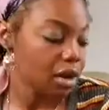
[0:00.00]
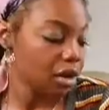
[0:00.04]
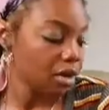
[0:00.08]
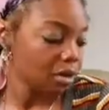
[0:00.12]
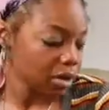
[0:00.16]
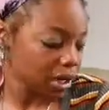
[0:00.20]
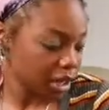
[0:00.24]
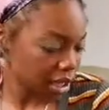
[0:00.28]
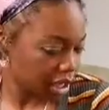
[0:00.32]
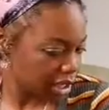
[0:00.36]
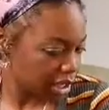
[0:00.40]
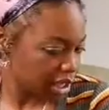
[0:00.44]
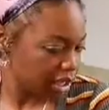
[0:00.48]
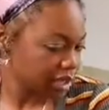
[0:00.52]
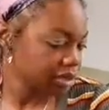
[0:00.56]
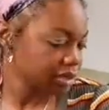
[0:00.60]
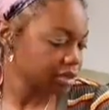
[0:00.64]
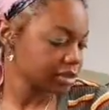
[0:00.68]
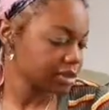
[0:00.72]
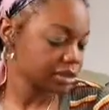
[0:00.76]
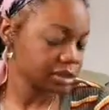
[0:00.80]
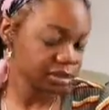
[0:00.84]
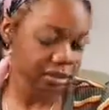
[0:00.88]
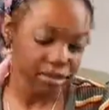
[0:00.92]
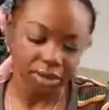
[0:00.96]
Okay.
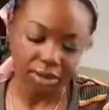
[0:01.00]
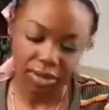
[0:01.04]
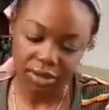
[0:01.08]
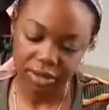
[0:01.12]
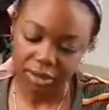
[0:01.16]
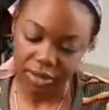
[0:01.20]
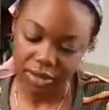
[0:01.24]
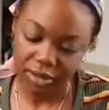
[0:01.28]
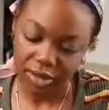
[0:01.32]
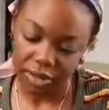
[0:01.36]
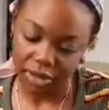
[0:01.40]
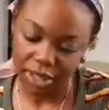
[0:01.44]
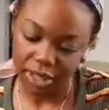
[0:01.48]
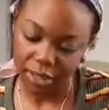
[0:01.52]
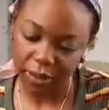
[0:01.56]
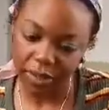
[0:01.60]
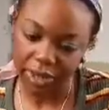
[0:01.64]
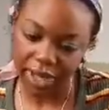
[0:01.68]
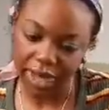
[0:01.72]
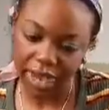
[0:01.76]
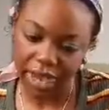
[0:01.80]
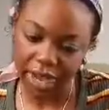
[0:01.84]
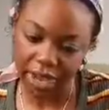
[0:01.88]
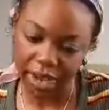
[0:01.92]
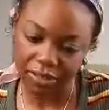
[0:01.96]
Then
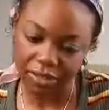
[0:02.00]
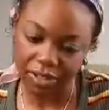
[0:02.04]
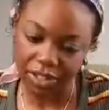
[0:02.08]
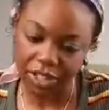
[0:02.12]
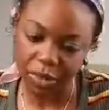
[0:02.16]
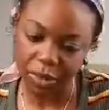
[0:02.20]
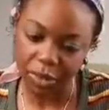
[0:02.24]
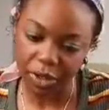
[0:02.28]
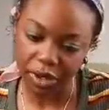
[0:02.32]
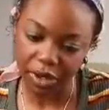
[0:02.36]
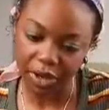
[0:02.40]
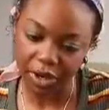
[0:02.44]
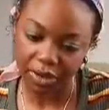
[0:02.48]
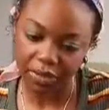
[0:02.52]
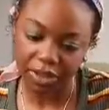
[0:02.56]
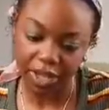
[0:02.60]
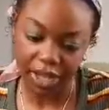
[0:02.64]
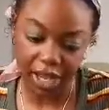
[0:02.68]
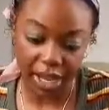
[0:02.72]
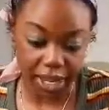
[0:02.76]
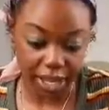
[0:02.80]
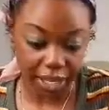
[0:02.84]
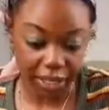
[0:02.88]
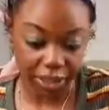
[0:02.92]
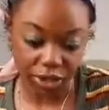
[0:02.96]
we have the spirit of
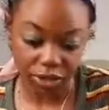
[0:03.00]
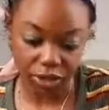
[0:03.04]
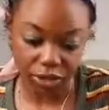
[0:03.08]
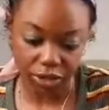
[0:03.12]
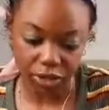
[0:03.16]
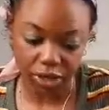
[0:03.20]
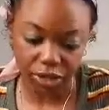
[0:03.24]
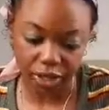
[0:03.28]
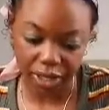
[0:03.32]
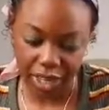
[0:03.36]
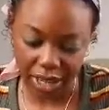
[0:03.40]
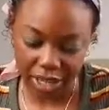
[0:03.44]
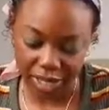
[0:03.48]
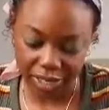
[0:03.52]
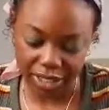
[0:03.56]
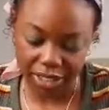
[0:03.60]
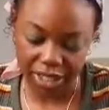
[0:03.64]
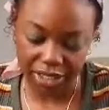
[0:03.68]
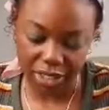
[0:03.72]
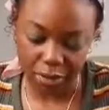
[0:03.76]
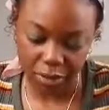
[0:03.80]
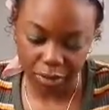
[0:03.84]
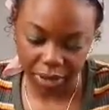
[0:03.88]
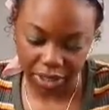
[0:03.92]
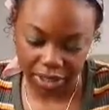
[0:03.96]
the angel,
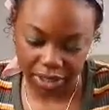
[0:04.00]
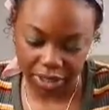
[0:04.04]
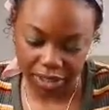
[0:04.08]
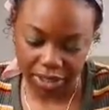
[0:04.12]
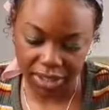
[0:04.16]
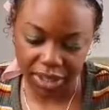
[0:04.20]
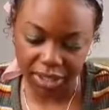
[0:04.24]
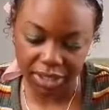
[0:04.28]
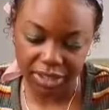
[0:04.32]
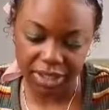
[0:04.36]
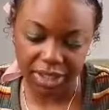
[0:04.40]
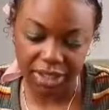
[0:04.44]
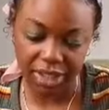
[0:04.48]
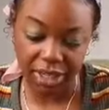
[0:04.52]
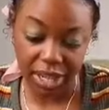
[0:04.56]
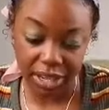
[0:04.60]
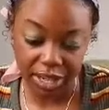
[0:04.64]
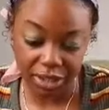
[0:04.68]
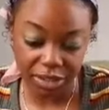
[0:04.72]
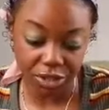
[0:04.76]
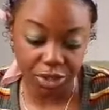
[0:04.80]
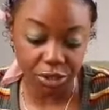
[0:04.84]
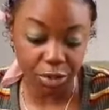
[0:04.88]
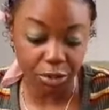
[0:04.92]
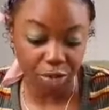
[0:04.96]
guidance, blessings, and
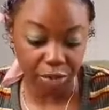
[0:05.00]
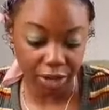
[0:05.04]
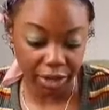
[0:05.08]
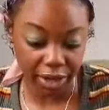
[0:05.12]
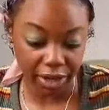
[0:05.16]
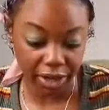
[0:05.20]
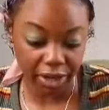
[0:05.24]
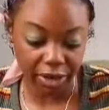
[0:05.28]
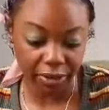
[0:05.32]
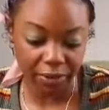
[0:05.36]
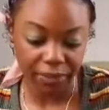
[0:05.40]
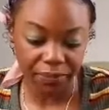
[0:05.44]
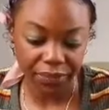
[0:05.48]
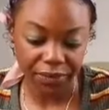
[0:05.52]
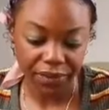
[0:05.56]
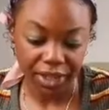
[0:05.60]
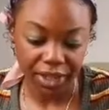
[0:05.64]
answered prayer.